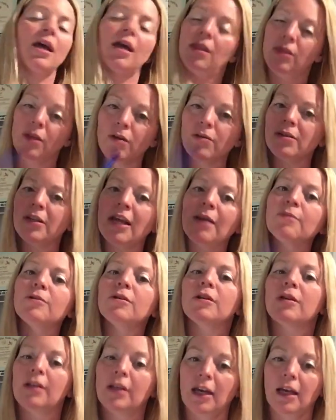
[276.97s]
those names are
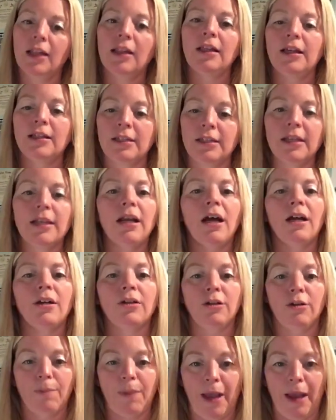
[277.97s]
going to get listed on
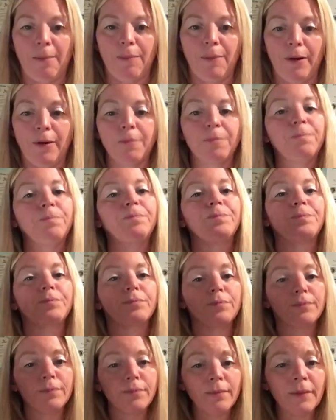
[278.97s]
your paper.
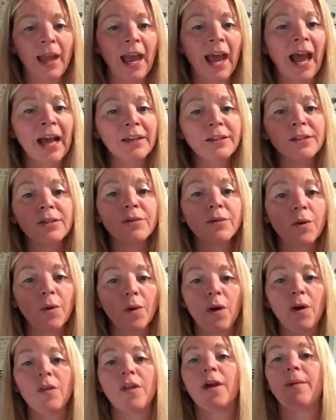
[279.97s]
As you
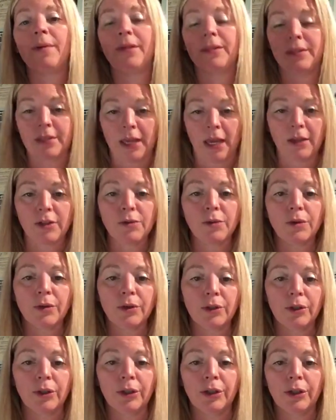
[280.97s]
call them and schedule
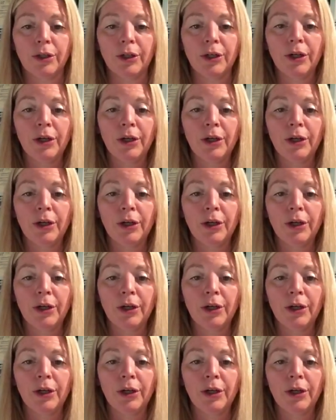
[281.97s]
your